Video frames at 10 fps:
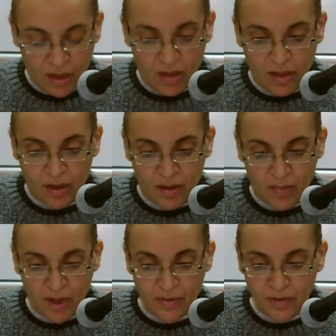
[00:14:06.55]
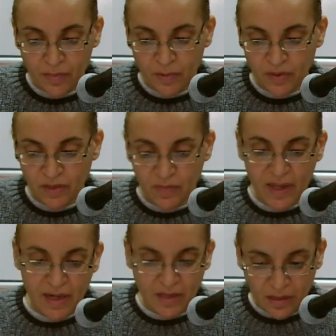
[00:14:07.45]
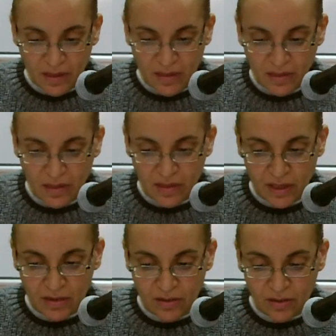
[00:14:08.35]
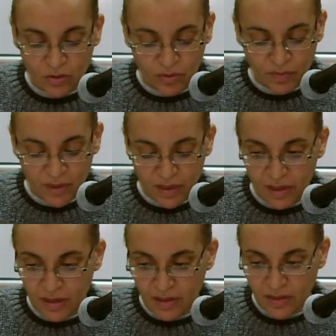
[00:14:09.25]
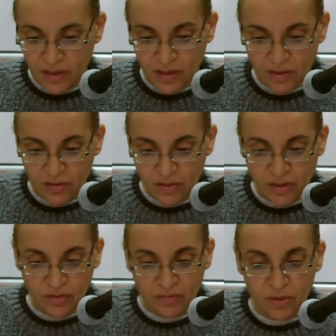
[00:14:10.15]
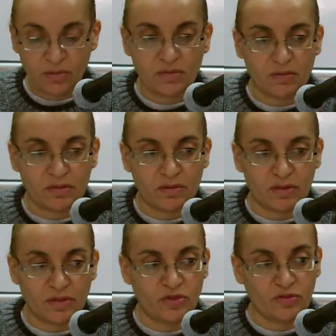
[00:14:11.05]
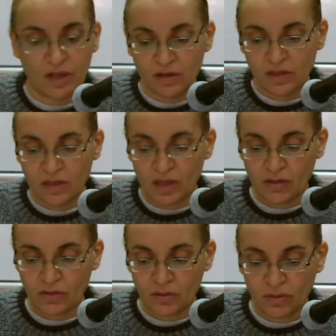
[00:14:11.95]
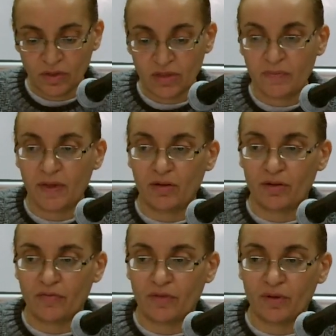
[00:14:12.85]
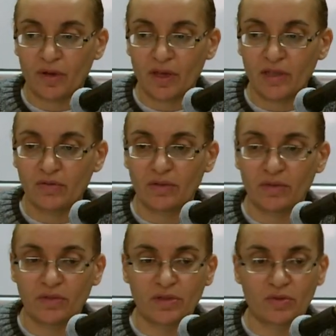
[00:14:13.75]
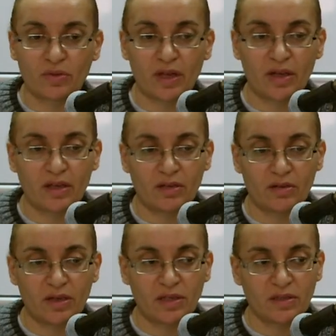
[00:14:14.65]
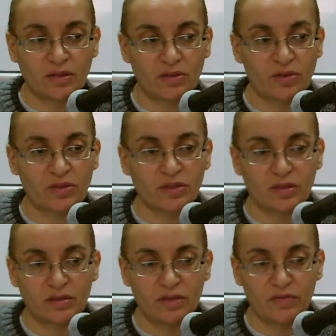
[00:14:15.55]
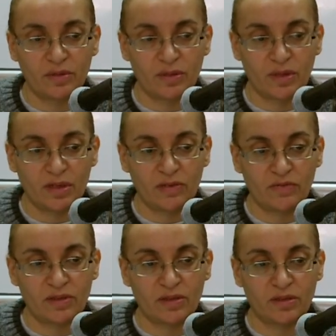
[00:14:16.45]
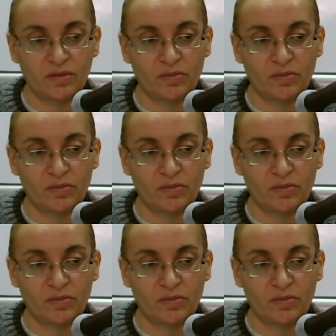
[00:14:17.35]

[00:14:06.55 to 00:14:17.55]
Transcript: Other possibilities is that it could be like Saint Christopher, legendary saint known as the bearer of the Christ, when he was to carry Christ across the river, and then he felt the